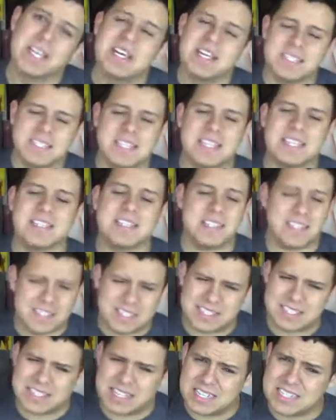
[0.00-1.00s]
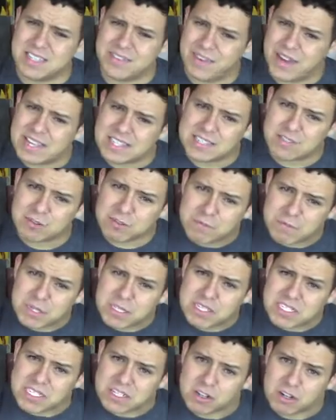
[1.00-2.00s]
since the success of High School
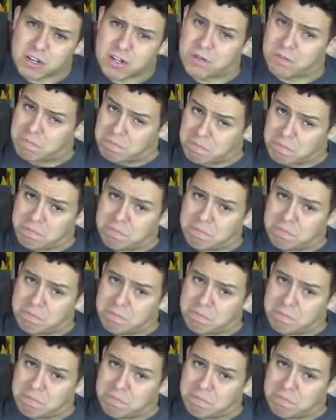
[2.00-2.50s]
Musical?